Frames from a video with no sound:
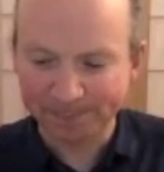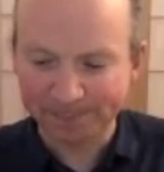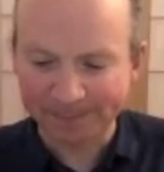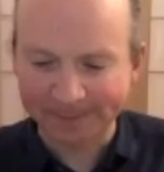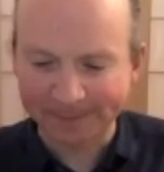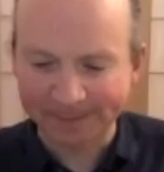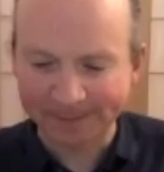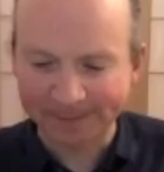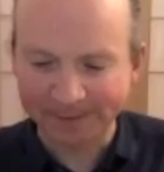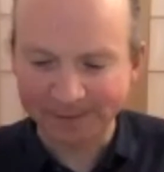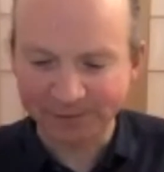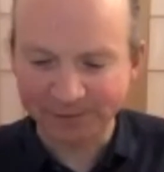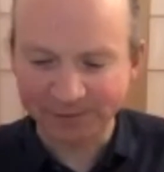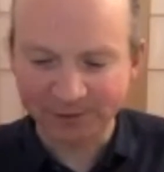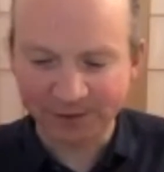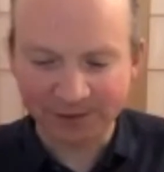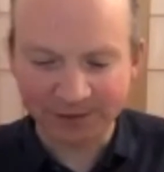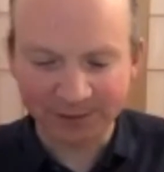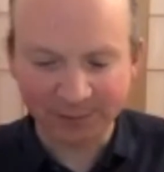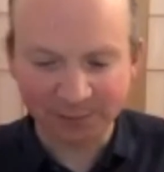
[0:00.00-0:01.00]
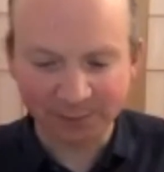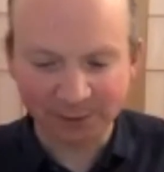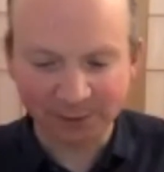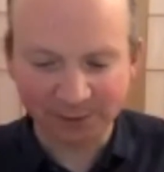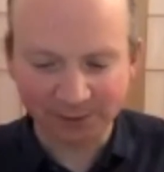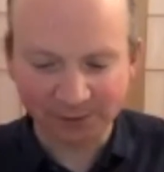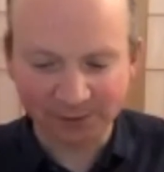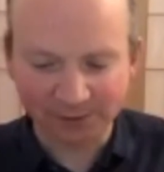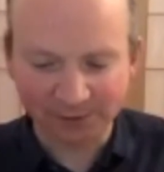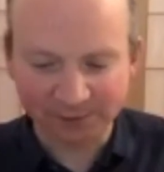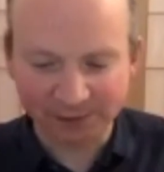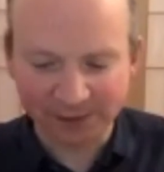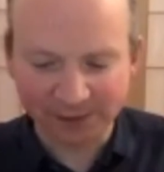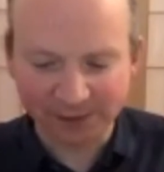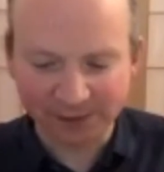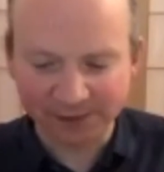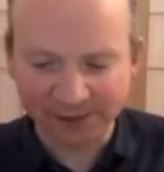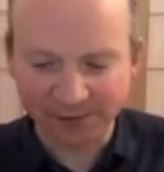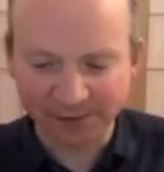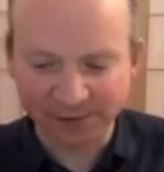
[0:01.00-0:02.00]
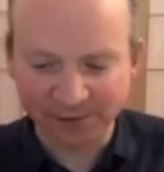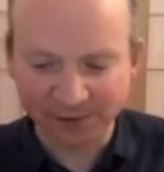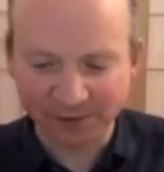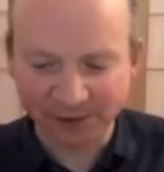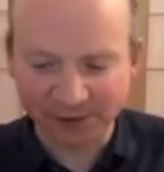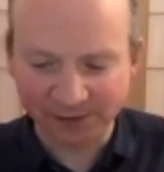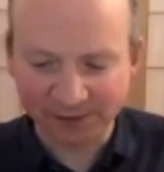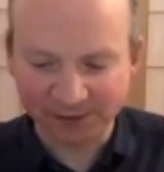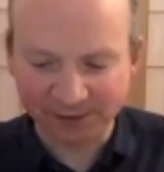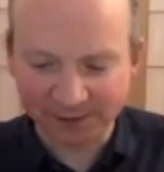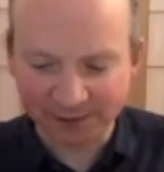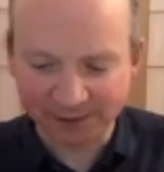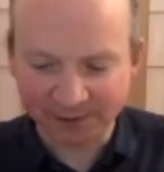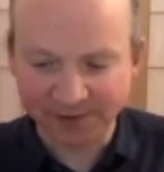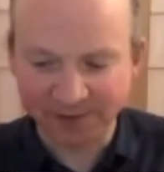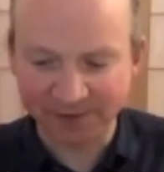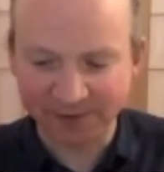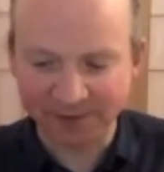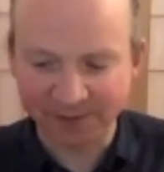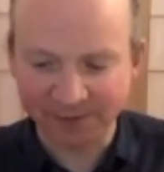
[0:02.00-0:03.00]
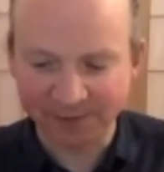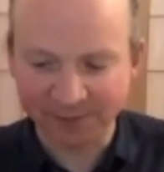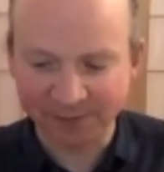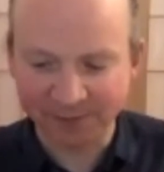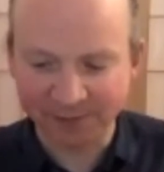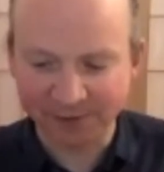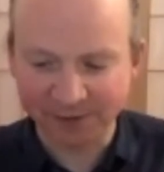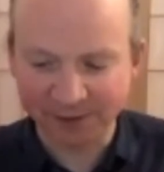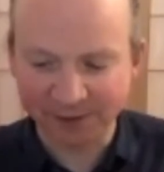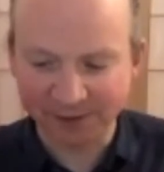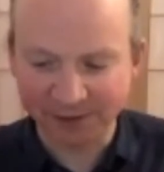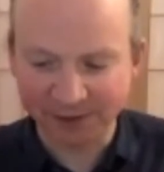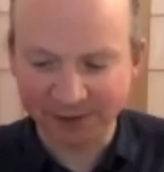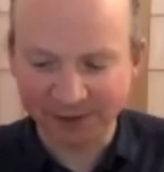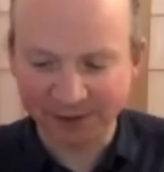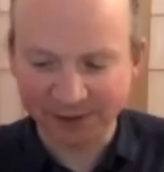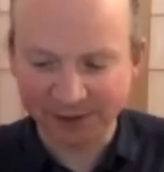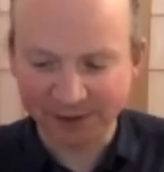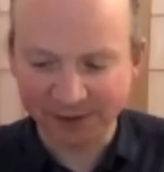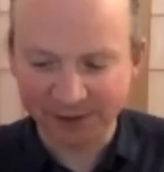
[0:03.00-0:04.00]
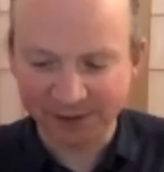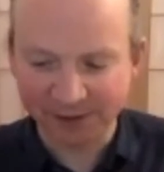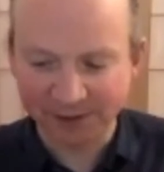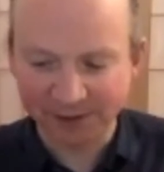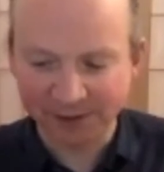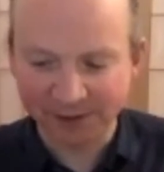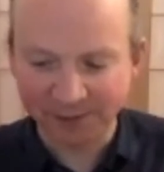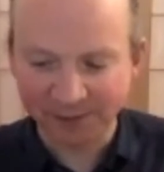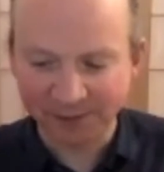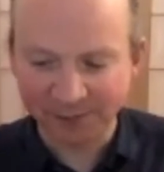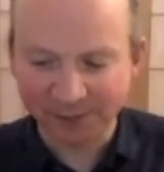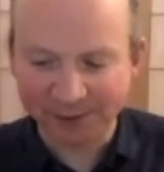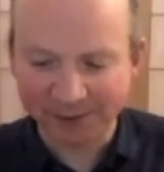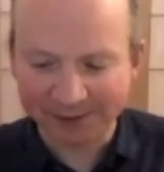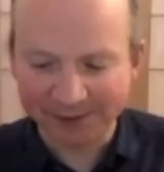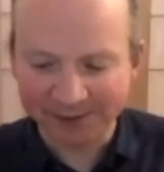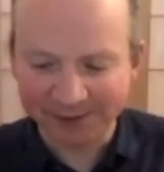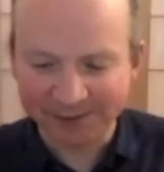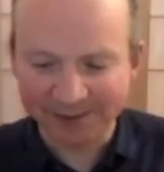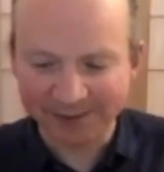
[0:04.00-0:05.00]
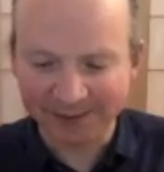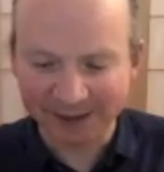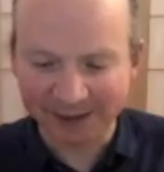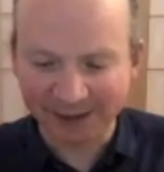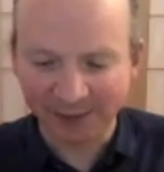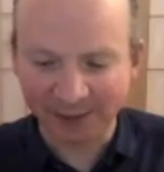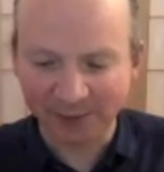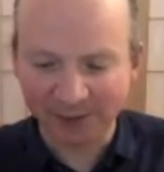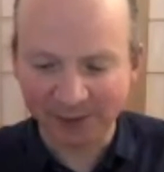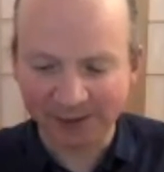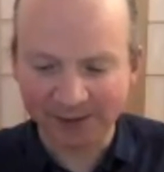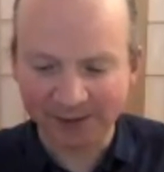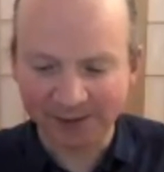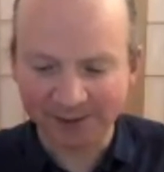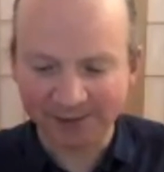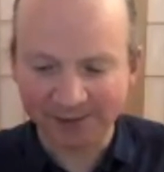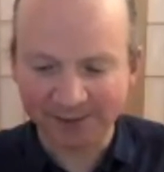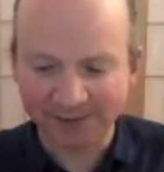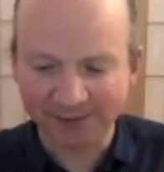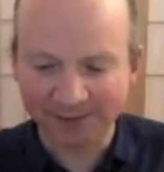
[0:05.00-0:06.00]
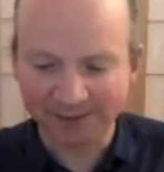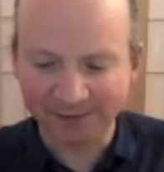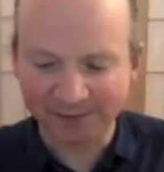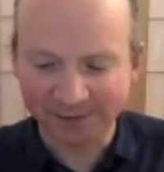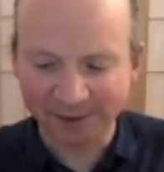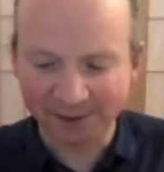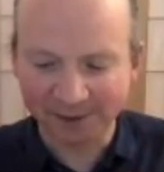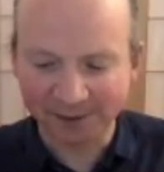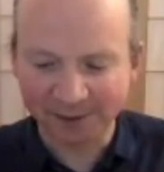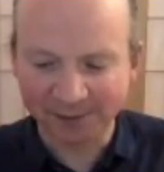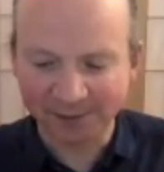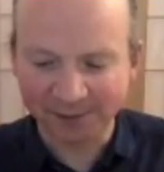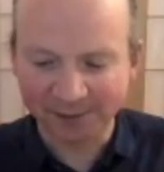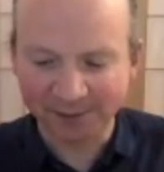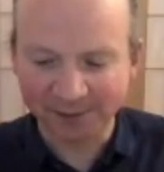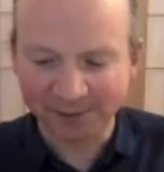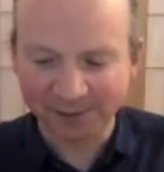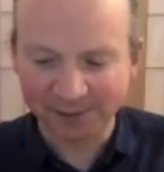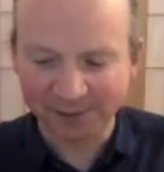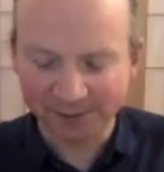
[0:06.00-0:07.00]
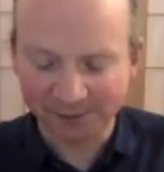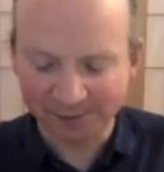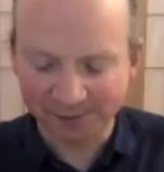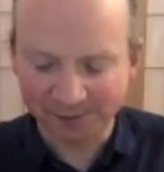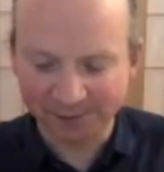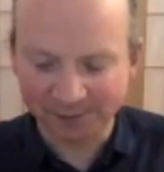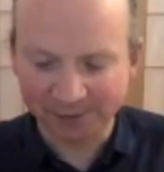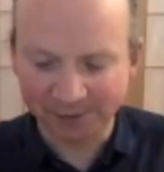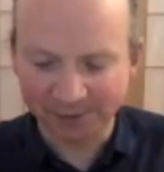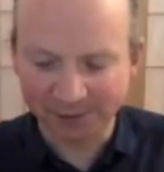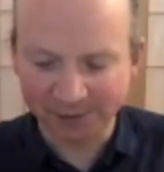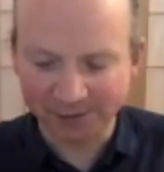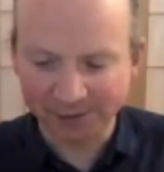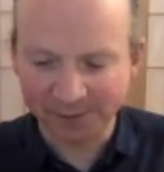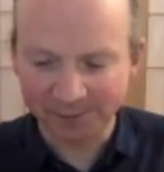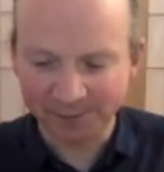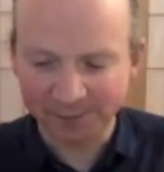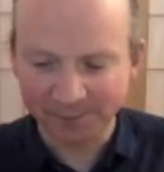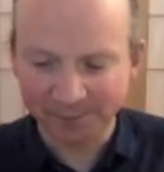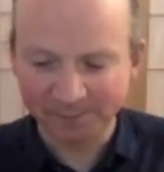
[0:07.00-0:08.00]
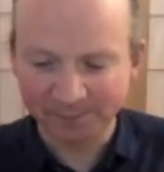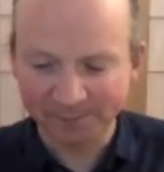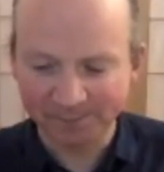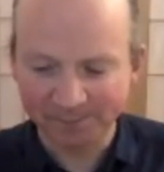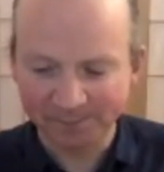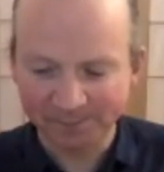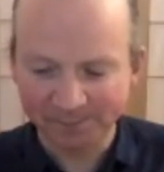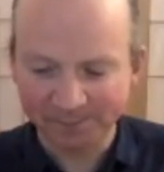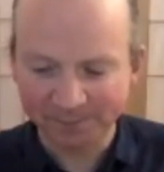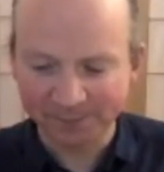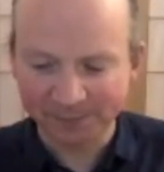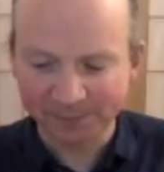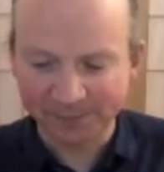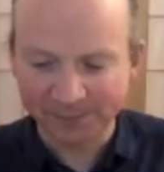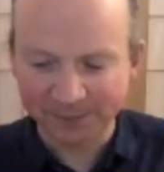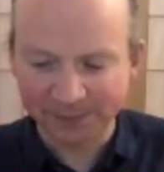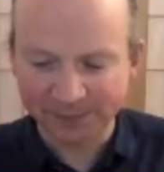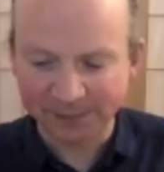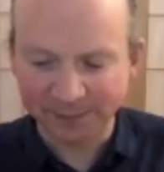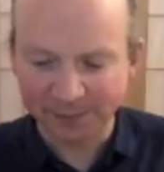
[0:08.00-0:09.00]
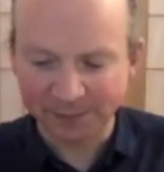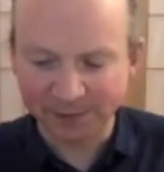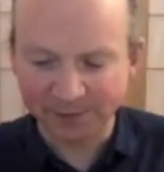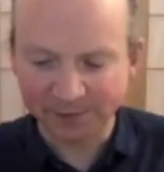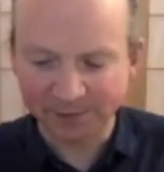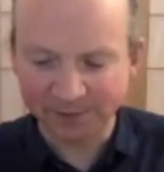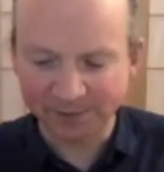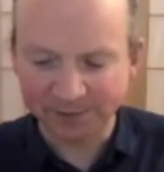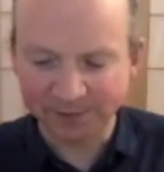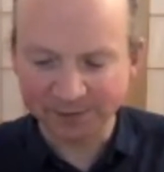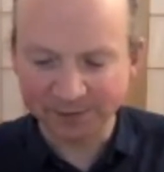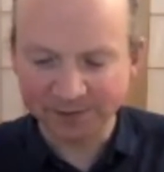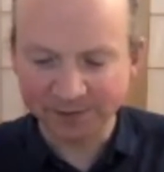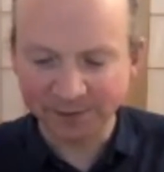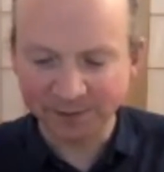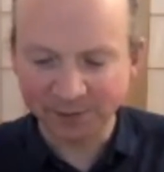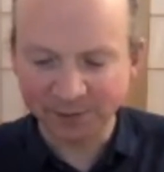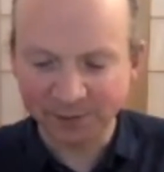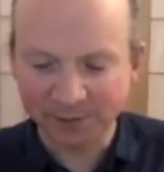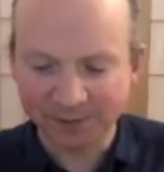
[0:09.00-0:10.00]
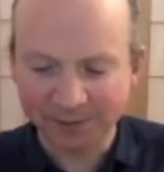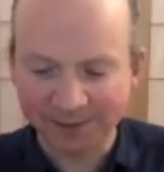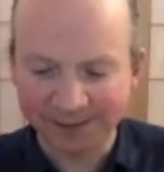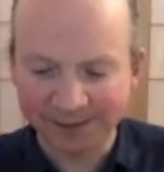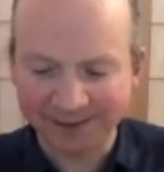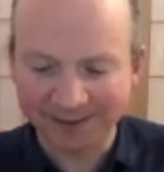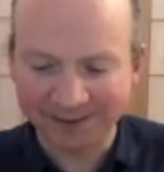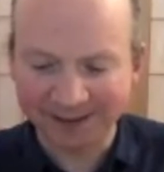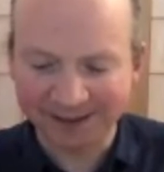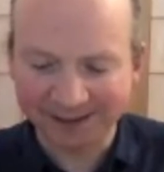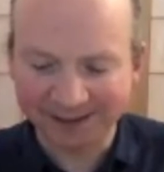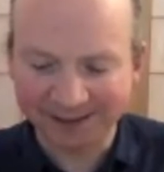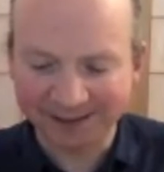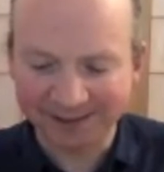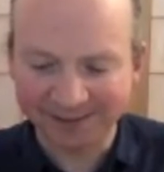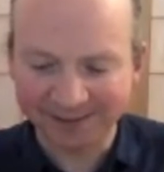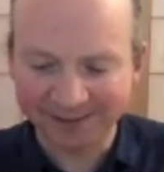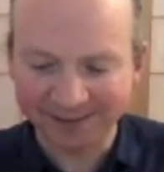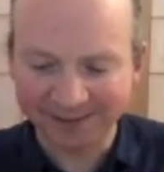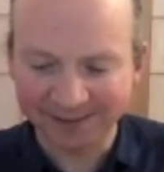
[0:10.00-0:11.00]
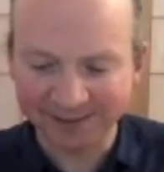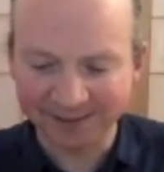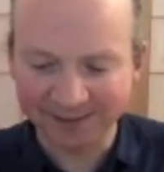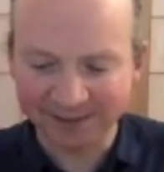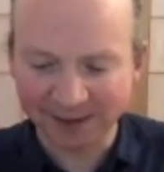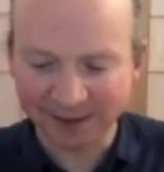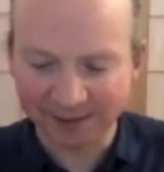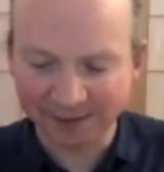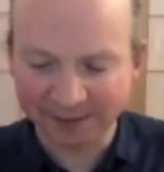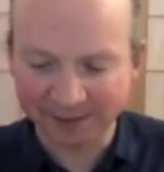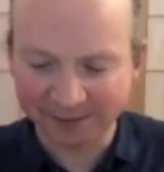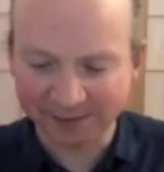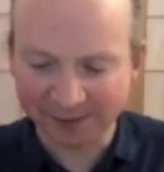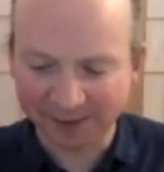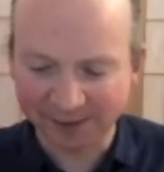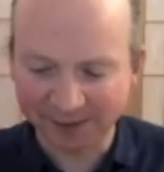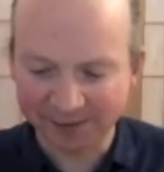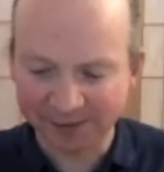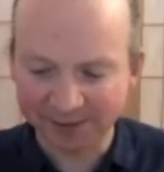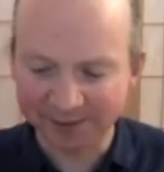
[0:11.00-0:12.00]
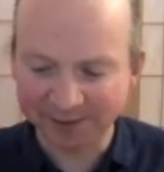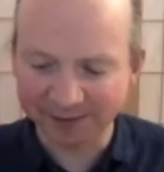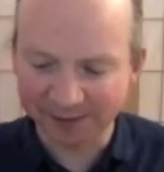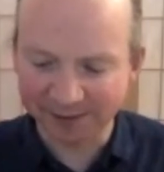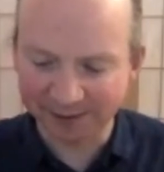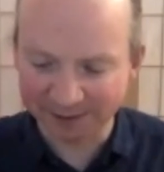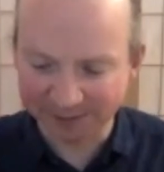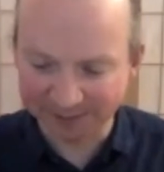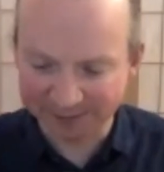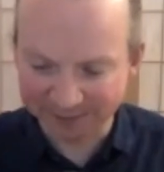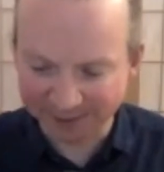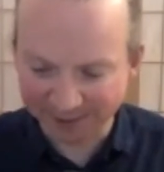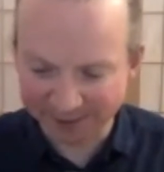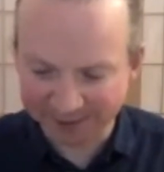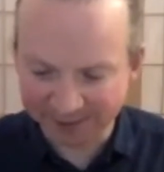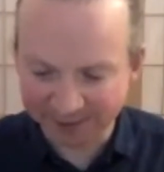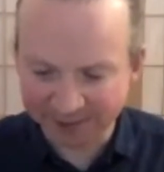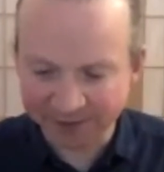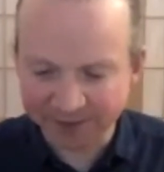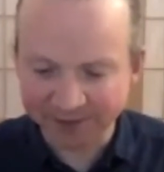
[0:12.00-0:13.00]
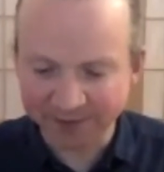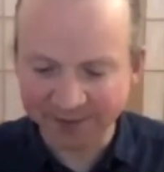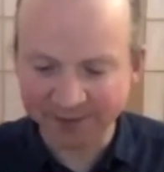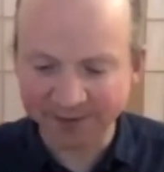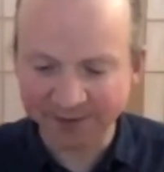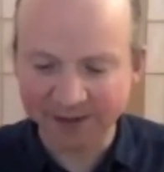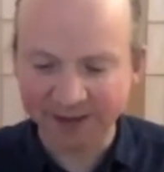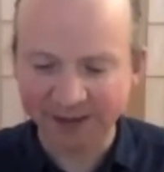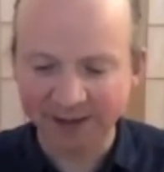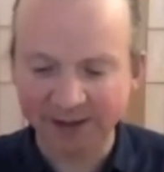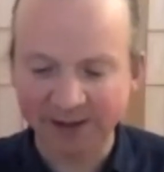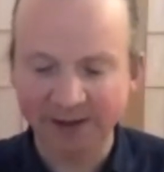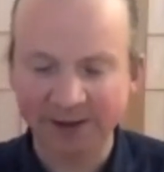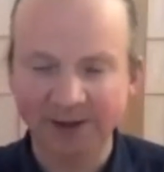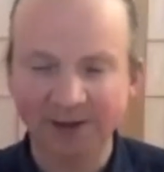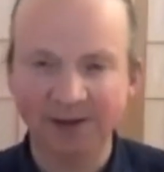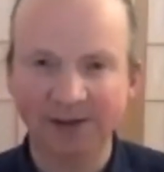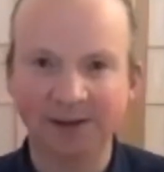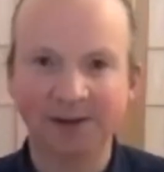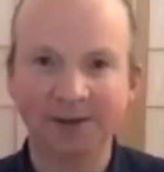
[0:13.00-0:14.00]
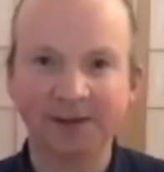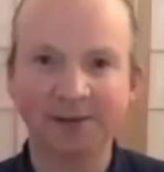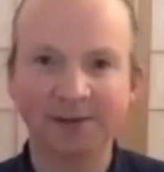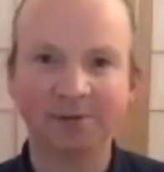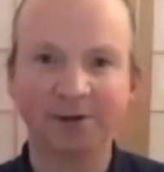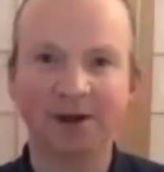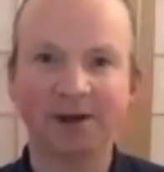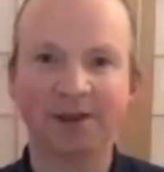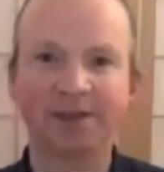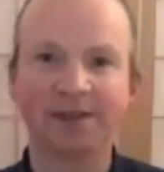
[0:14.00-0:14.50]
In this training, we are not directly drawing our attention to the breathing. We're easing our way into the flow of the breath. In mindful listening, we're merely attentive to the sounds around us and then inside of us. The breath